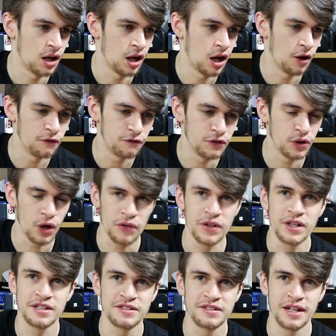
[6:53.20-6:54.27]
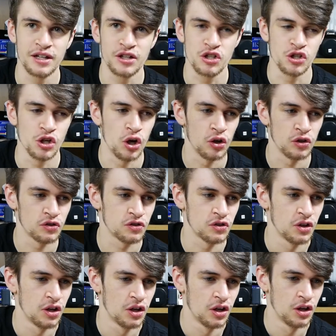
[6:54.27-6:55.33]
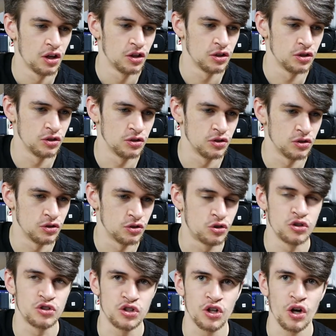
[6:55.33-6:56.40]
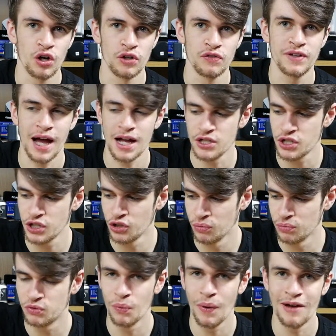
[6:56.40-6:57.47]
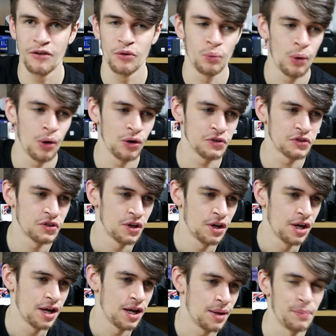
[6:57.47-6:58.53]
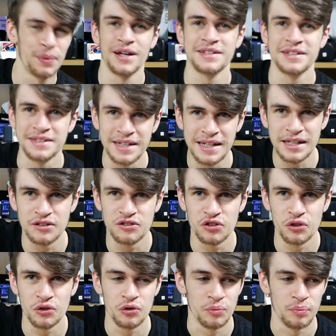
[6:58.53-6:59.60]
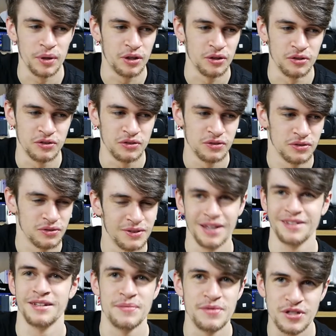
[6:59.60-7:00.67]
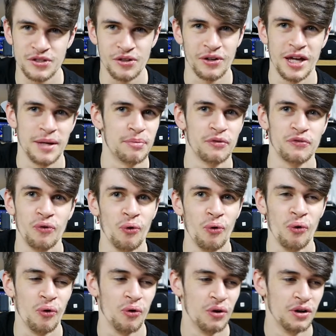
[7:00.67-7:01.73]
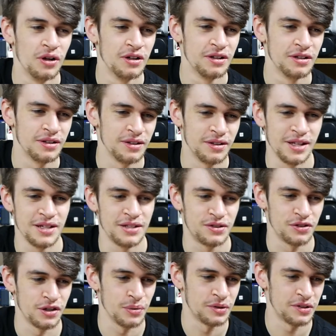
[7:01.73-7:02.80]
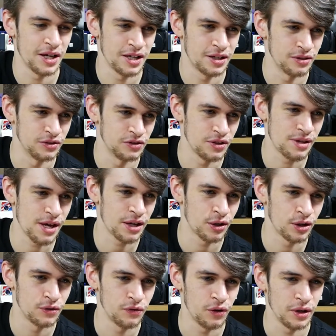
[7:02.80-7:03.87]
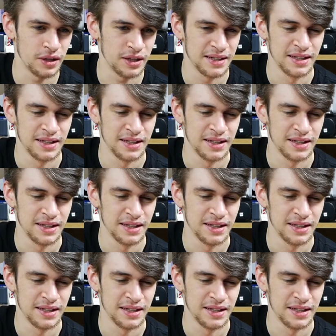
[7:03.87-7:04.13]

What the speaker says: a few, I think 6 shots, just to kind of catch it up to where it was, but I didn't need to because there's images on here before these 3 were taken, so they're kind of like